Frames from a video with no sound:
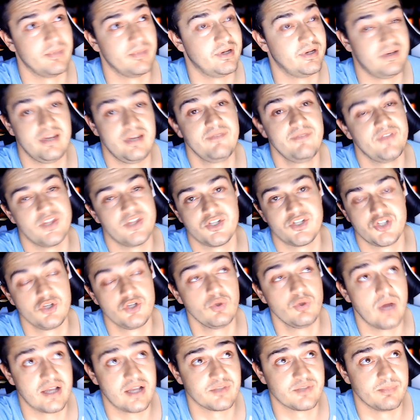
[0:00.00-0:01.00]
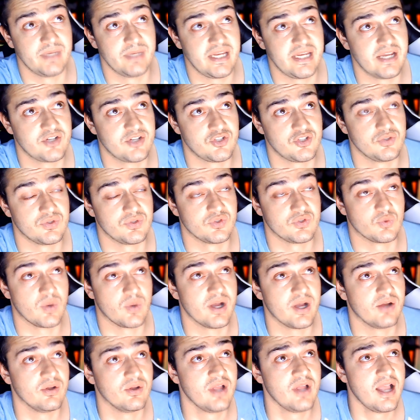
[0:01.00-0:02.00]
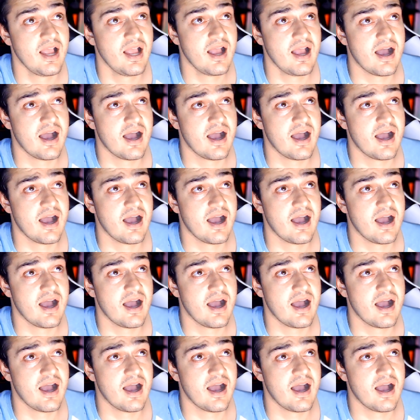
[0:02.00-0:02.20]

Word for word: but even the 2 has many issues as well.